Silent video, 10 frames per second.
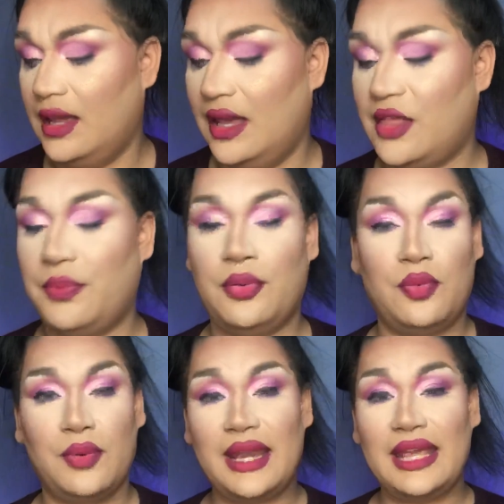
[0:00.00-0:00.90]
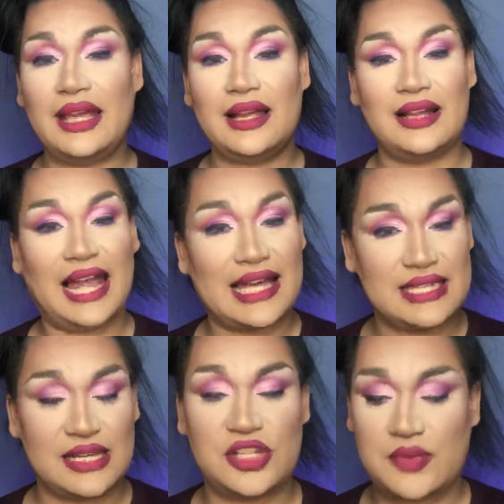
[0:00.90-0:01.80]
It's a pretty
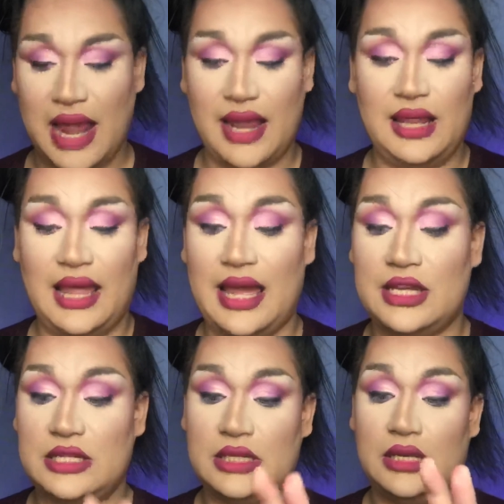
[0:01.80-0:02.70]
classic drag lash.